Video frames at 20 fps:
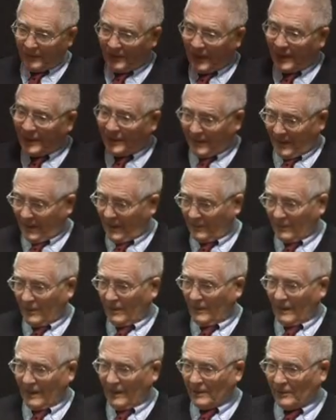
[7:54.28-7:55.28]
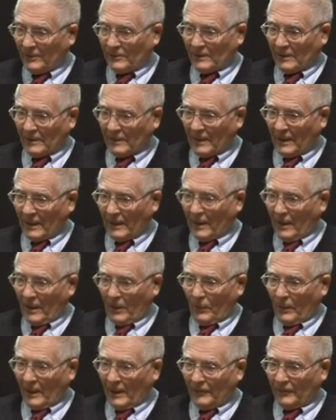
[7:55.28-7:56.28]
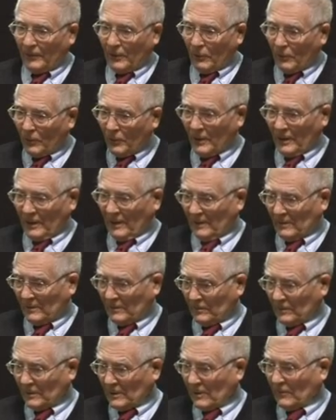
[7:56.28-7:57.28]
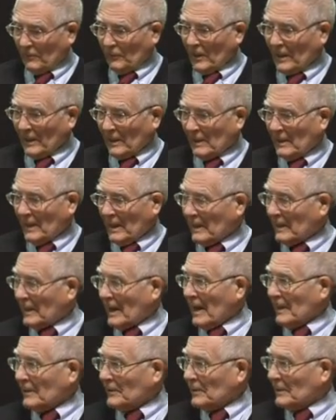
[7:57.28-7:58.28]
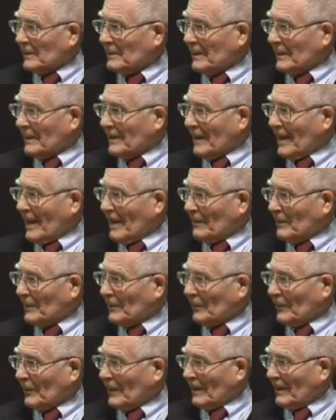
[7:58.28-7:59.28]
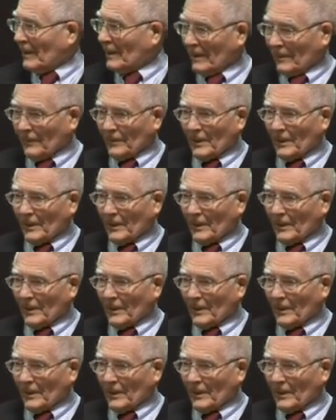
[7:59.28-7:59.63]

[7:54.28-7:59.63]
it then came to me instantly, well, if the organisms can regulate gases in the atmosphere,